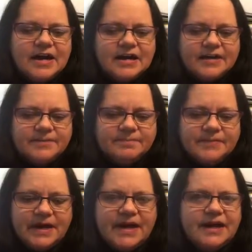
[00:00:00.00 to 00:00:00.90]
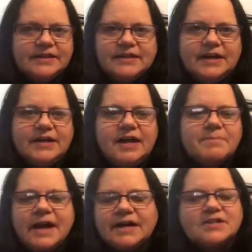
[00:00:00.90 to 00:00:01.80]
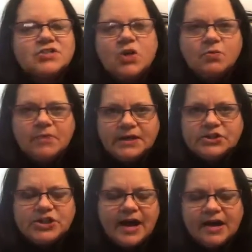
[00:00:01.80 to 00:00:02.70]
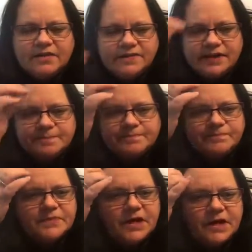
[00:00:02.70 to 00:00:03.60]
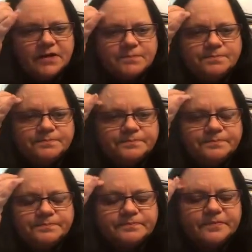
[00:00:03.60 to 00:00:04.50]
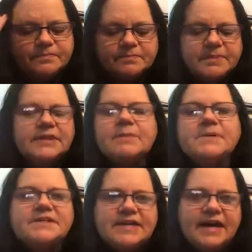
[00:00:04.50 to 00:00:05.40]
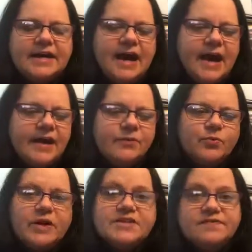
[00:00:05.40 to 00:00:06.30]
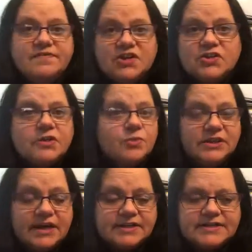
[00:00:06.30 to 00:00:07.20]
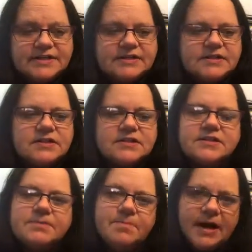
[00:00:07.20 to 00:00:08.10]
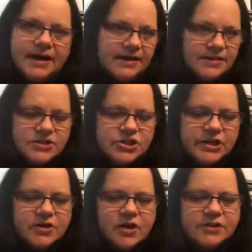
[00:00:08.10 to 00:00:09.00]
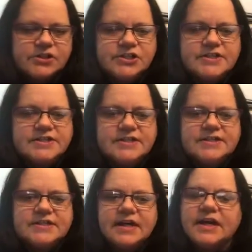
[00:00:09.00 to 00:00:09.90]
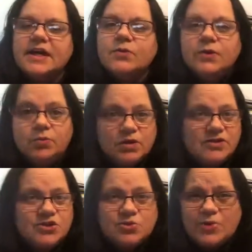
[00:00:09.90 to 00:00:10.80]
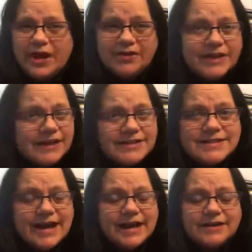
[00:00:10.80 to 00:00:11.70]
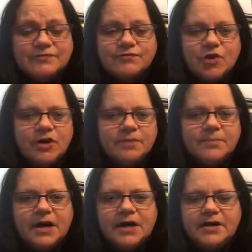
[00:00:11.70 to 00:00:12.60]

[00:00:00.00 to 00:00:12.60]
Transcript: I got back so much out of it. But let me say, I was very reluctant to buying into Shakeology, since we were drowning in debt from